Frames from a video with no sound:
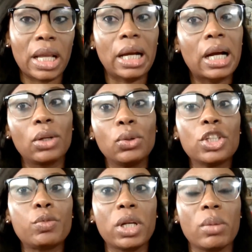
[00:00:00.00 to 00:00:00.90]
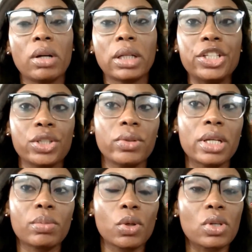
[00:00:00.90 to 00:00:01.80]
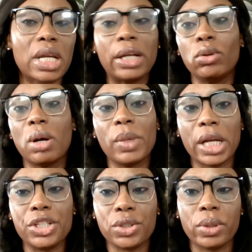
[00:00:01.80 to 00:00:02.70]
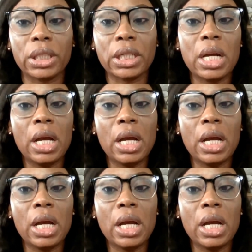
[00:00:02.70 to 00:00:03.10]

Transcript: Like I can only speak about Nigerians because I know I'm a Nigerian